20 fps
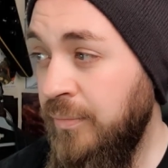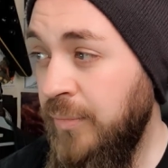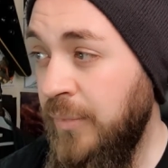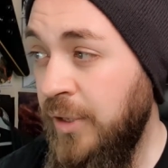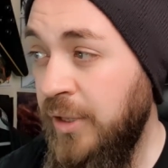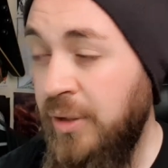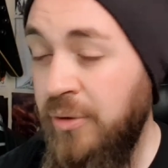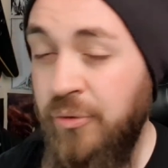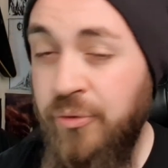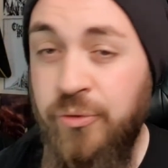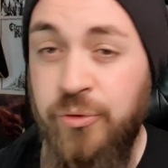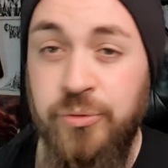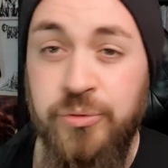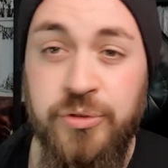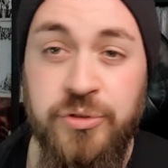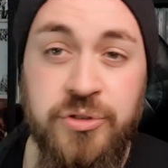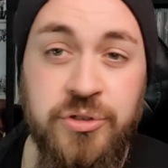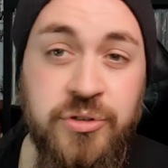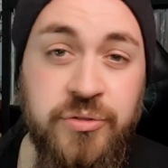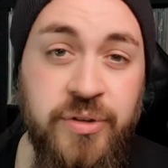They were formed
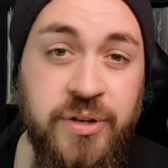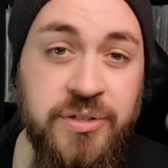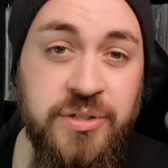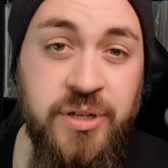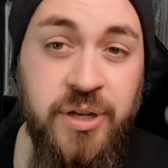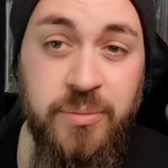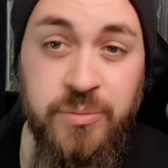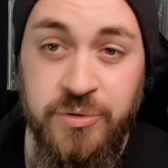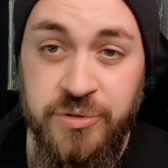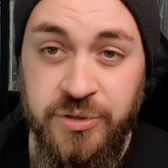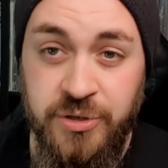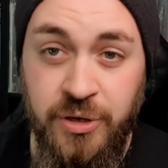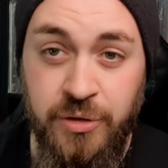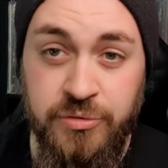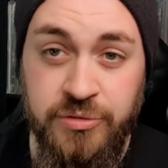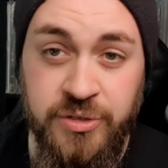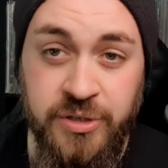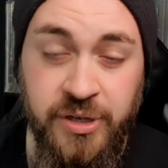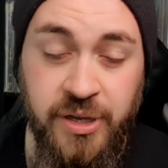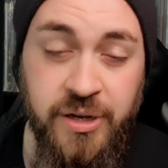in 2000. I'm using
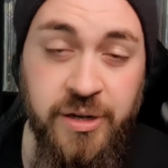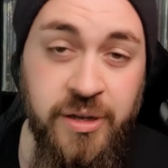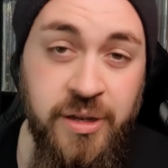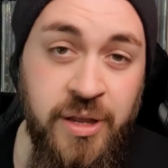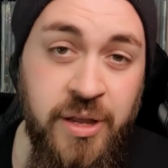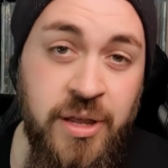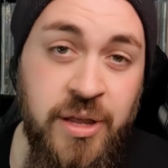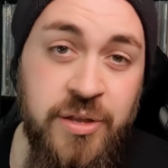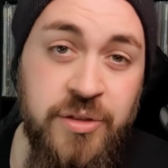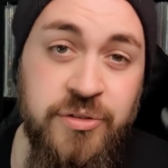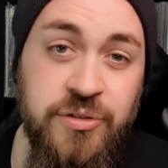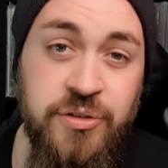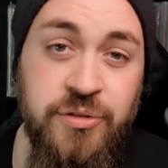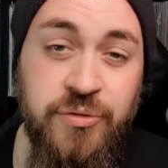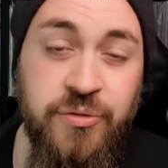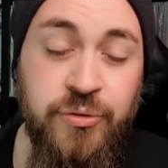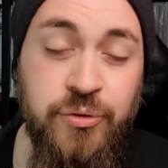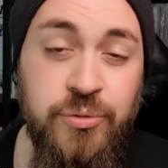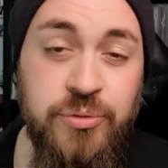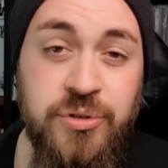notes again.
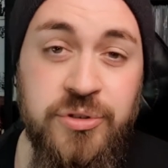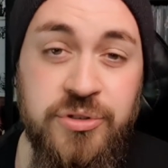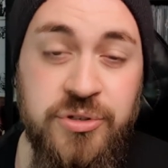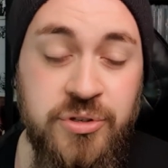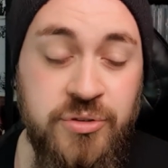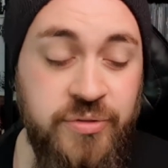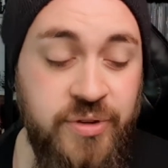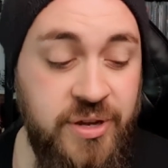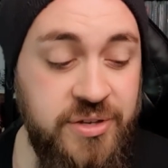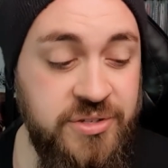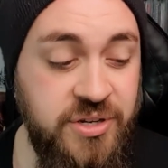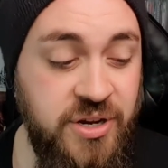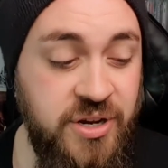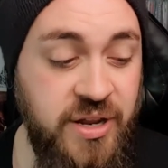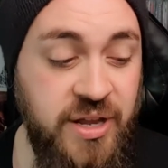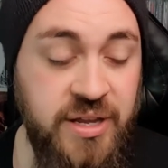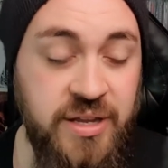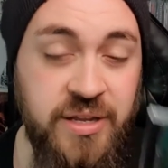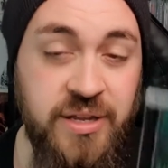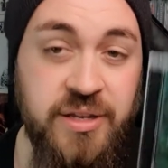Formed in
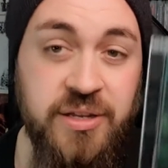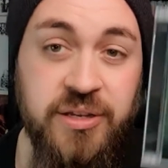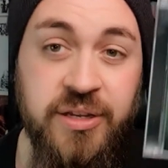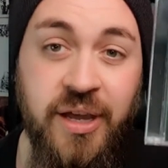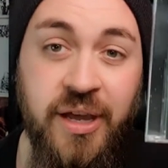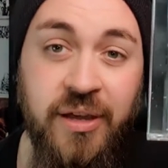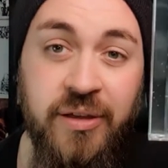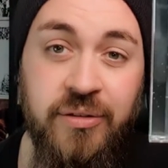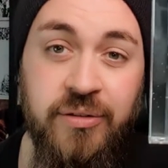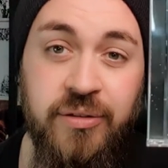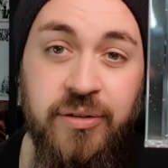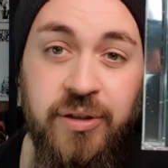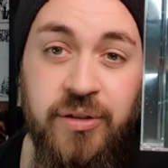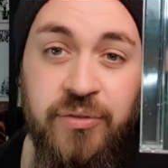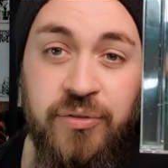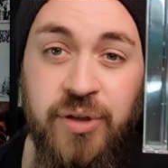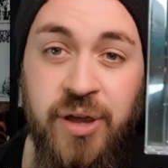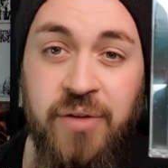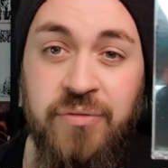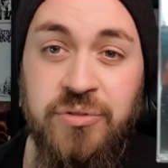2008, and yeah,
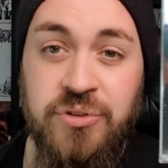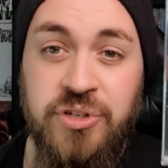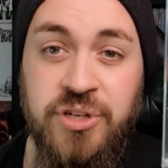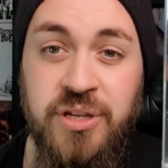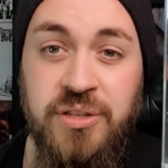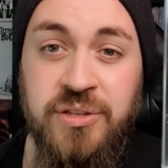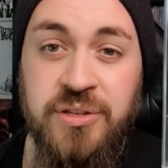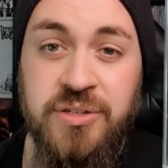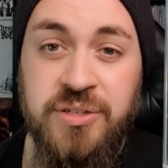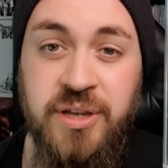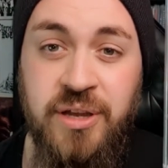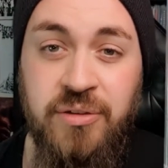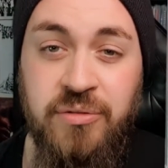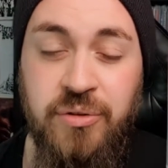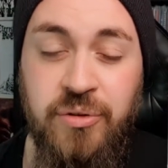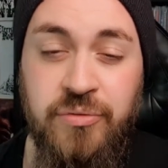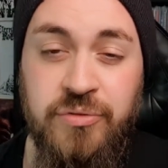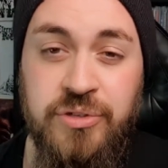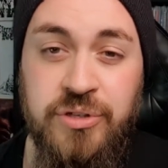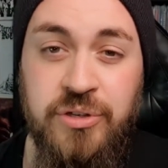if you haven't checked this out,
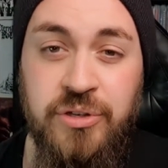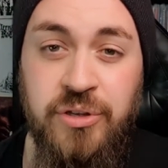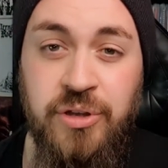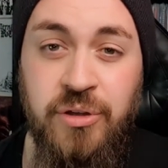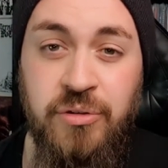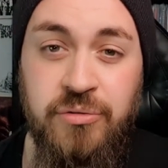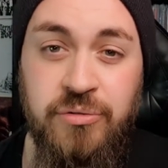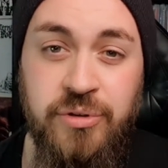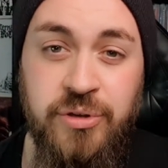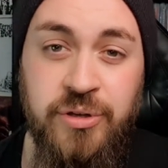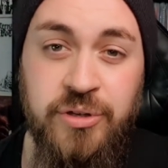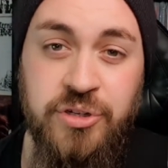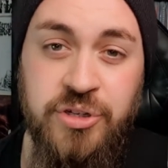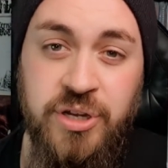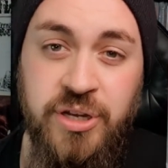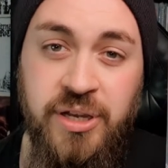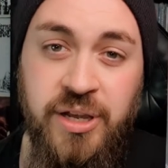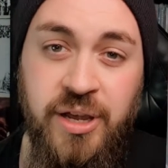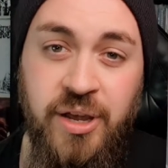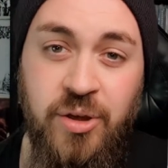obviously go and
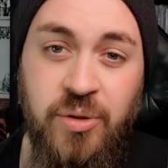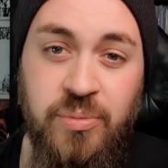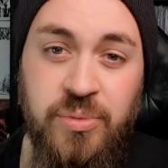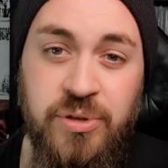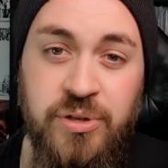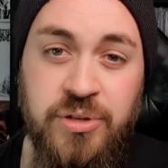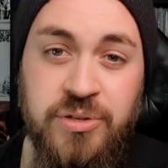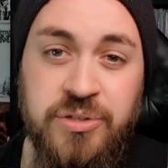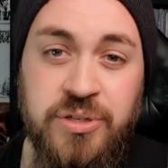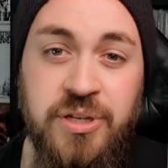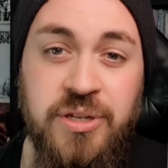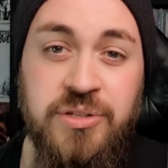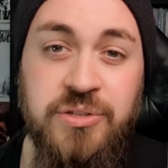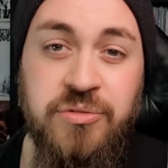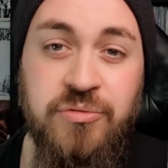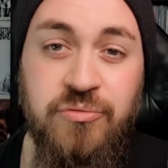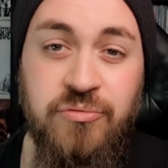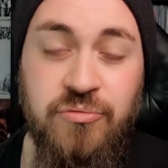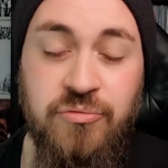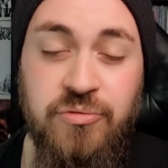check it out, because it is
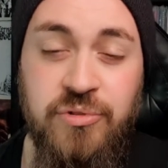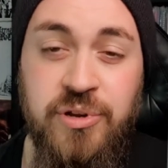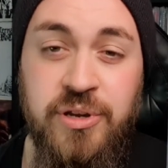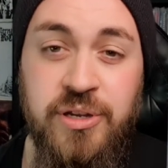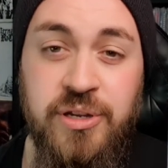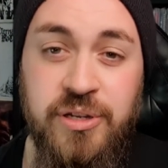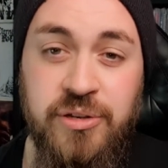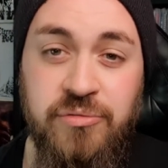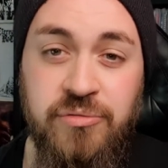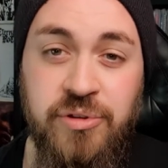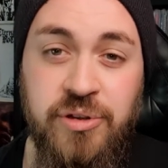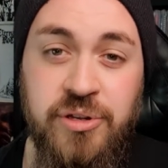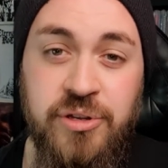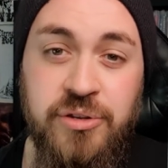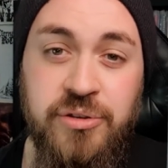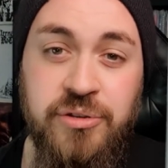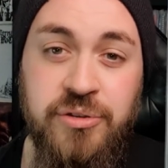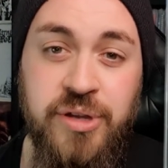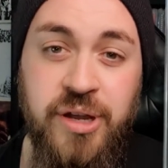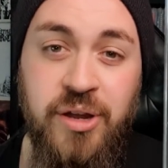a really, really
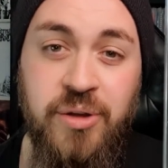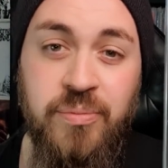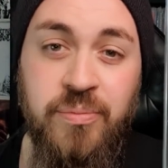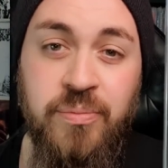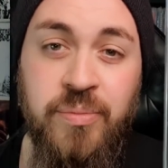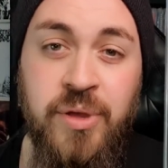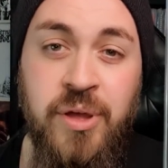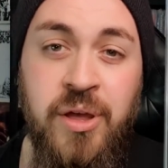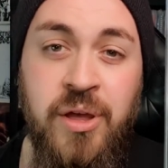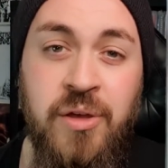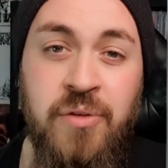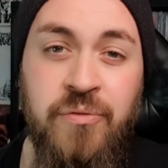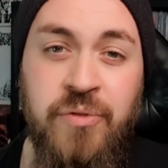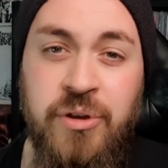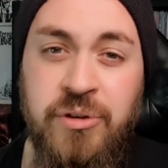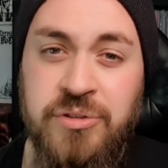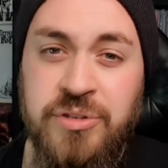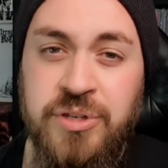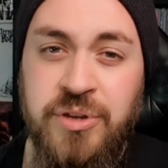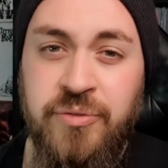good album.
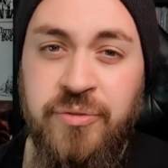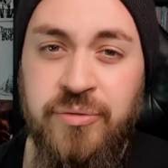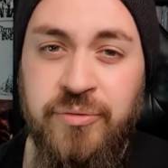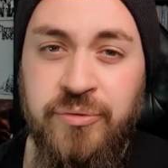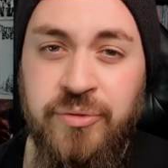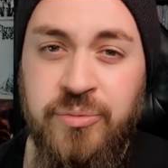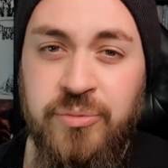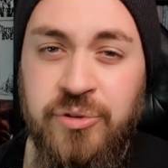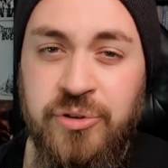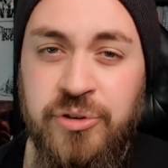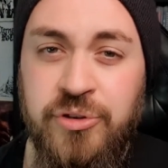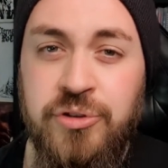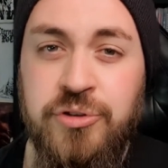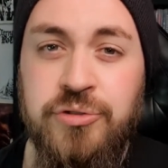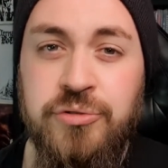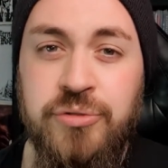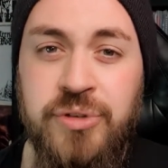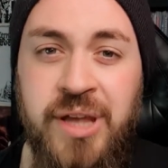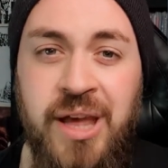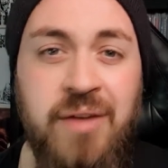Very different from your
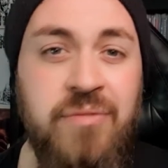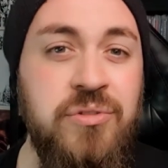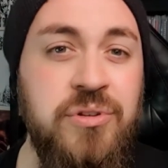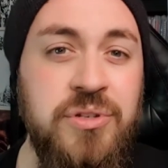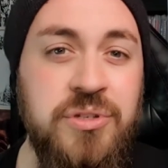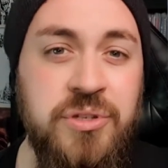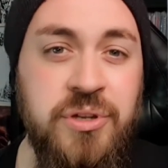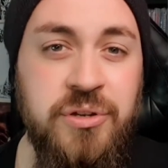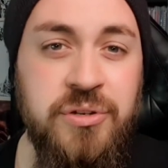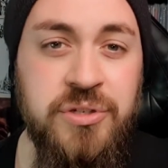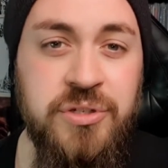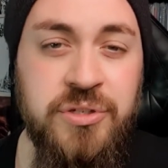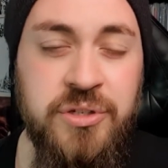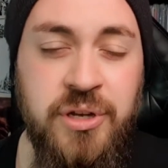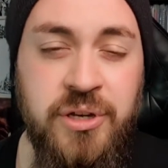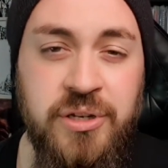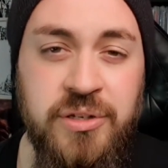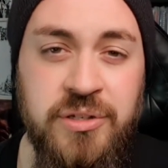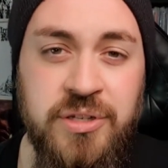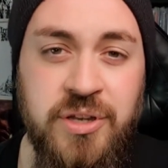usual cavernous kind of
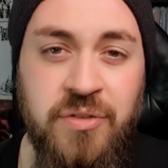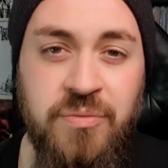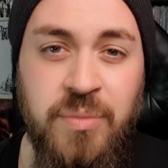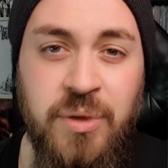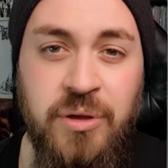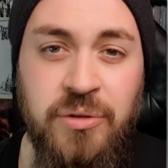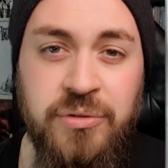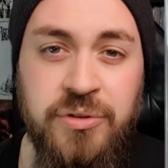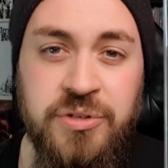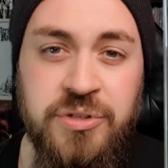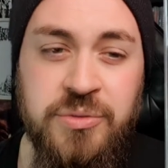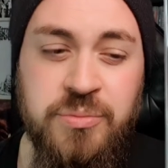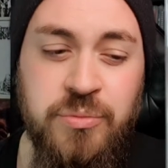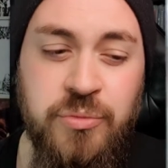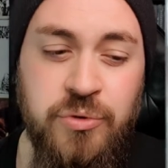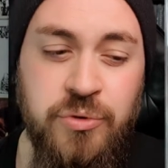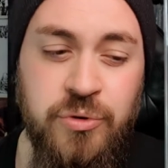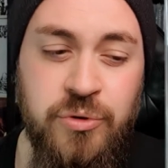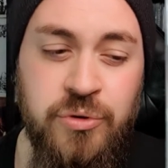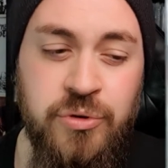styling death metal. This is
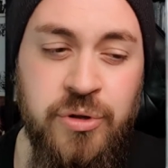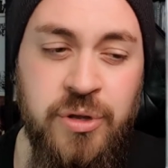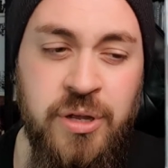more